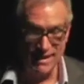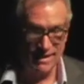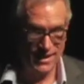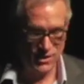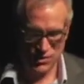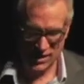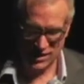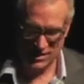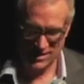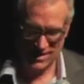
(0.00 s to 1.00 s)
lengthy
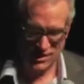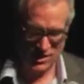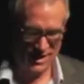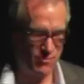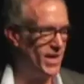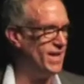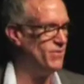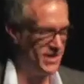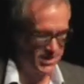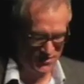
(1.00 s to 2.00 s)
instructions that she left
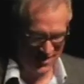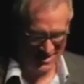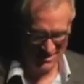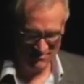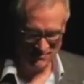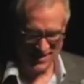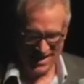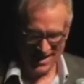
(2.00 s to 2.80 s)
behind for this event,